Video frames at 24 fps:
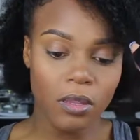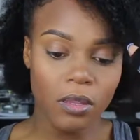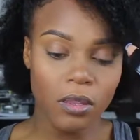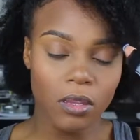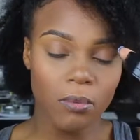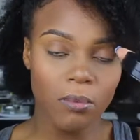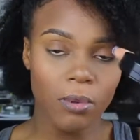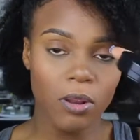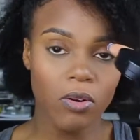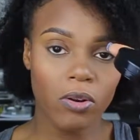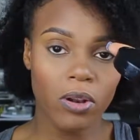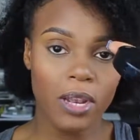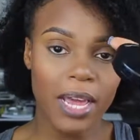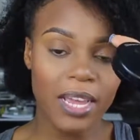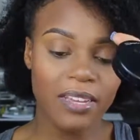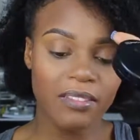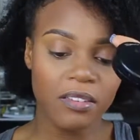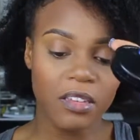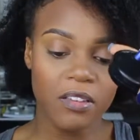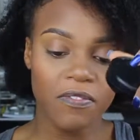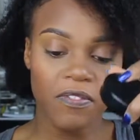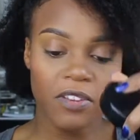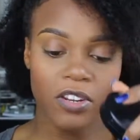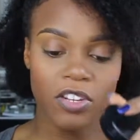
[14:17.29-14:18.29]
the
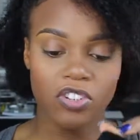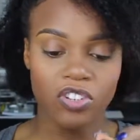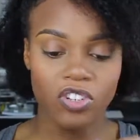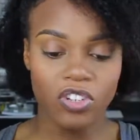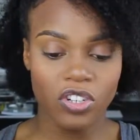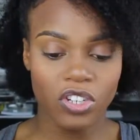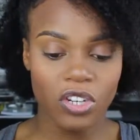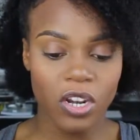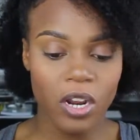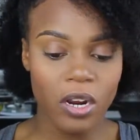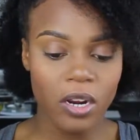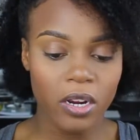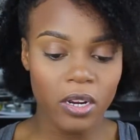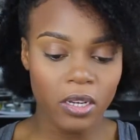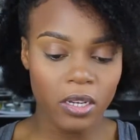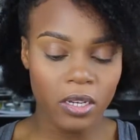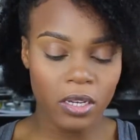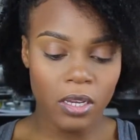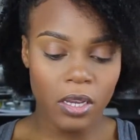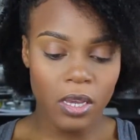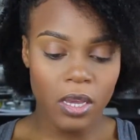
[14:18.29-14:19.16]
Mineralized Skinfinish in Dark,